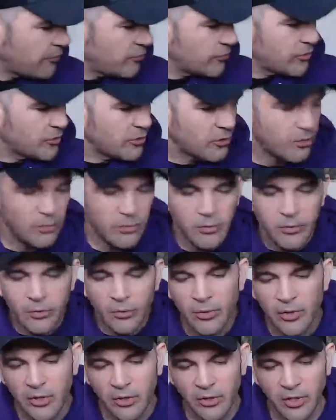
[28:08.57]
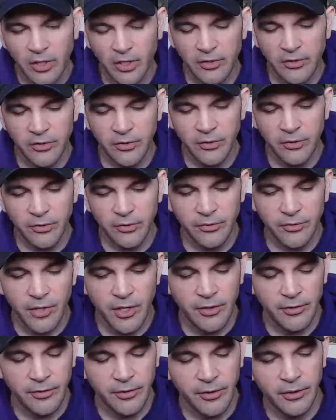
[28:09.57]
for you to reconnect to your
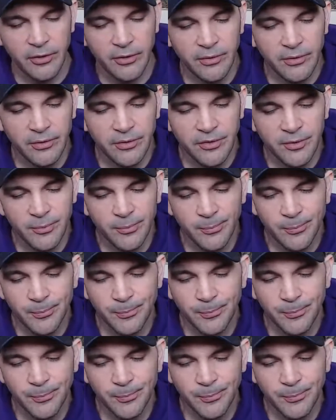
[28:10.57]
surroundings.